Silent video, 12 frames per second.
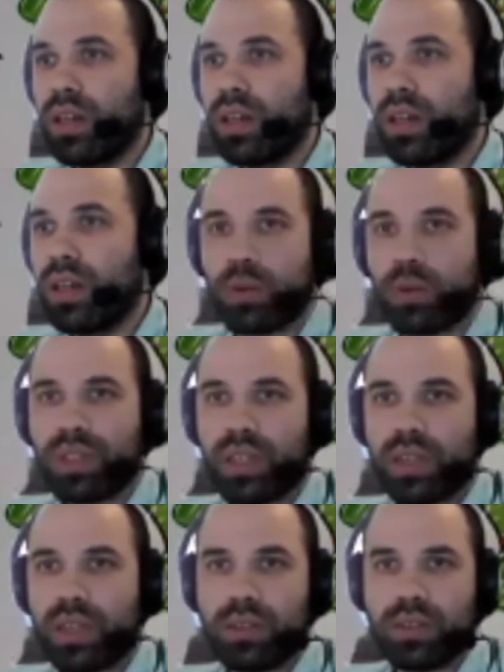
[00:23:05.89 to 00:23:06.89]
Now,
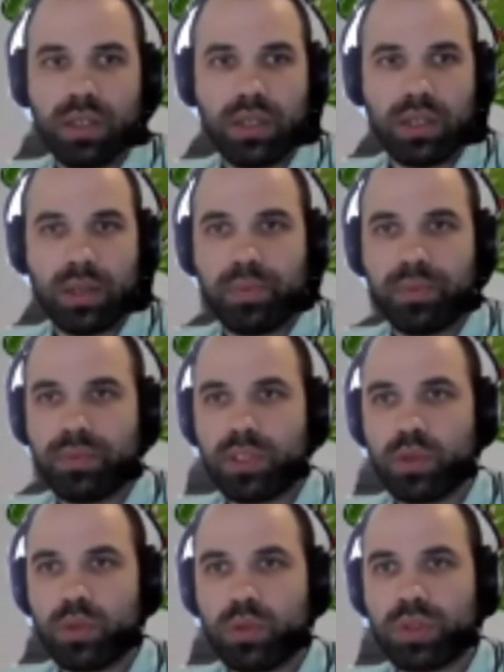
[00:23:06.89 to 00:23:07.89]
there are
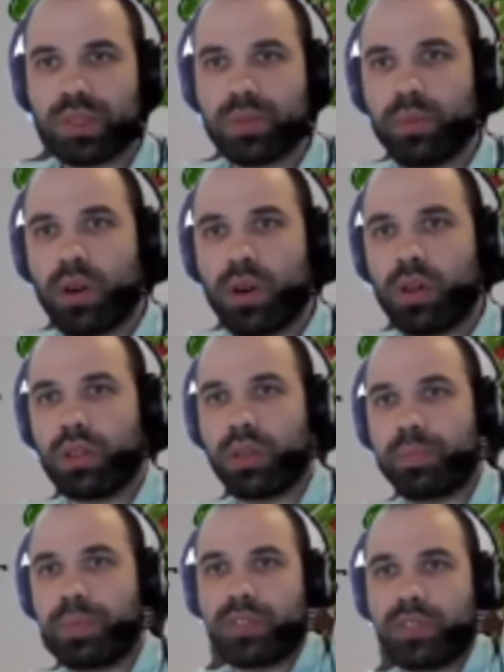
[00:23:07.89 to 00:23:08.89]
two small
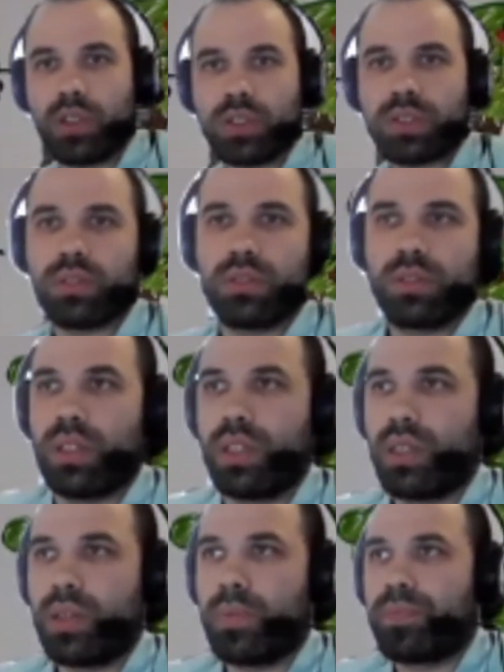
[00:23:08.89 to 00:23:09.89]
pitfalls
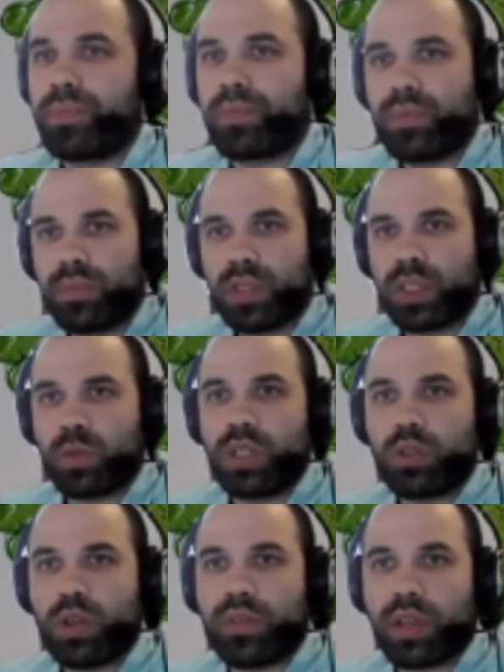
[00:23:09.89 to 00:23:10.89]
that we
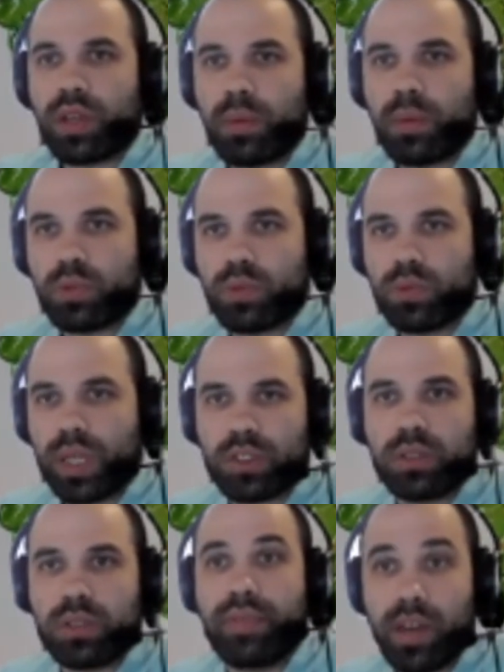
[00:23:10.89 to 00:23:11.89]
need to overcome to
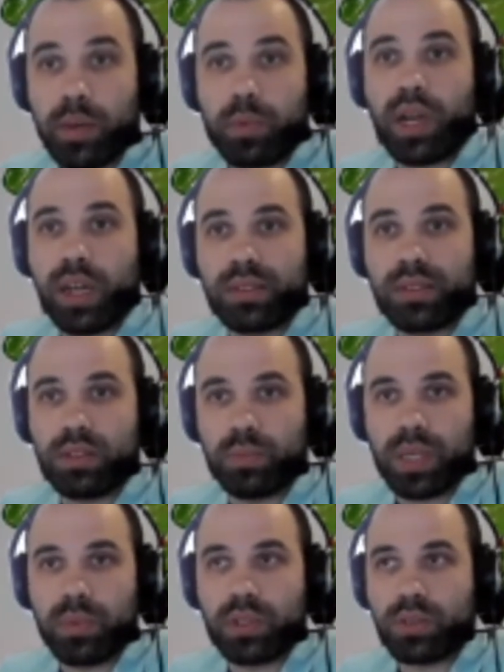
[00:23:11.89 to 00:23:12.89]
actually weaponize it and
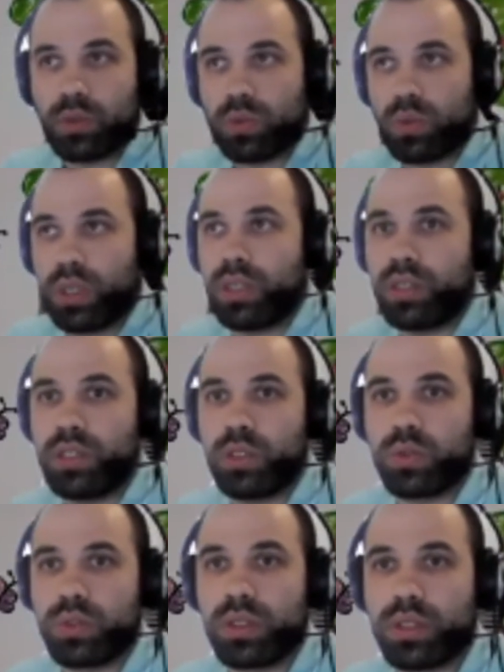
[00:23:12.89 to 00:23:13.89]
be able to
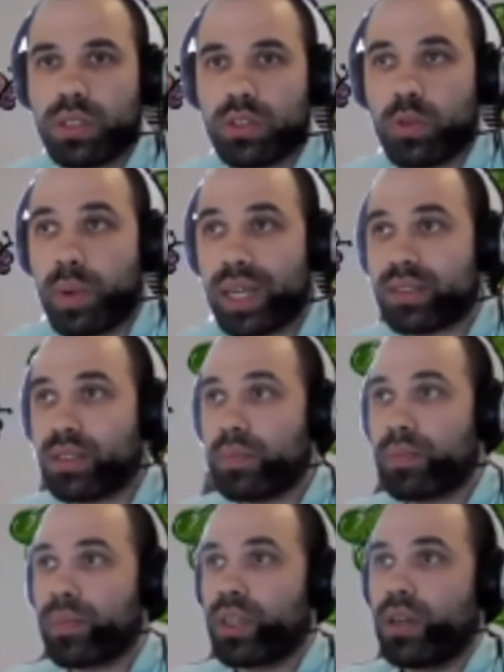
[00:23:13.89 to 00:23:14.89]
use it robustly.
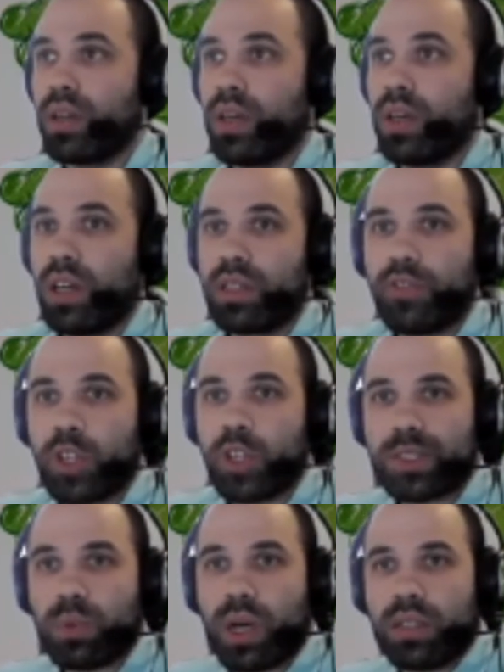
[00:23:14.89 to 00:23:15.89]
The
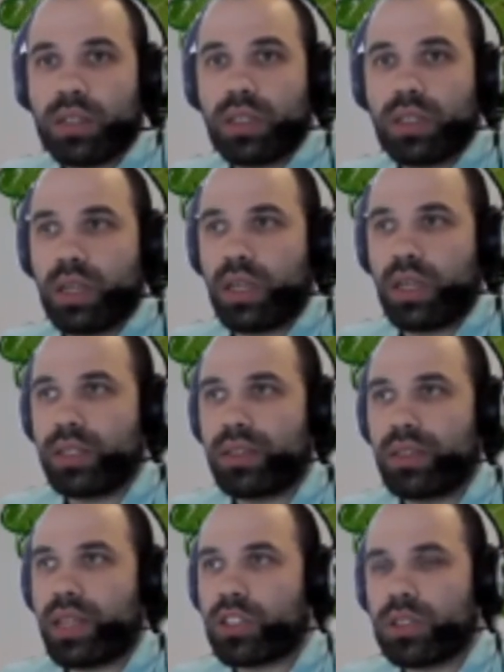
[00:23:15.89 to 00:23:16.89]
first one is
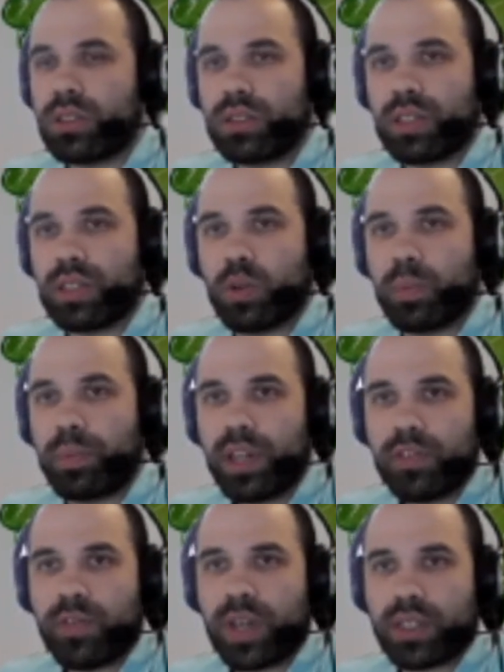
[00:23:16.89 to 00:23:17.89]
that actually the compare
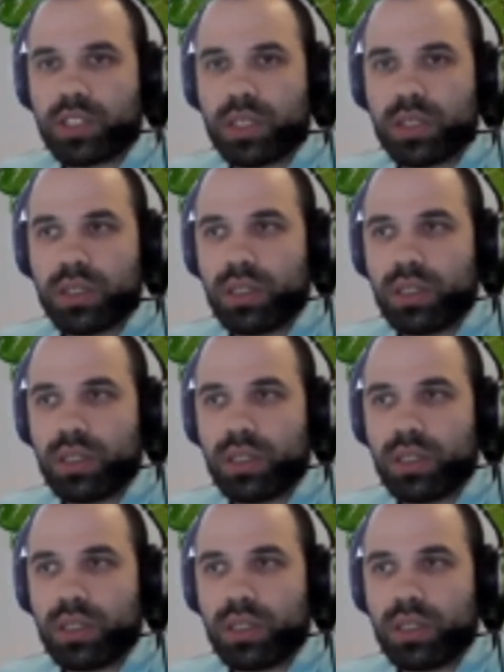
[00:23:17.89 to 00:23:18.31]
function,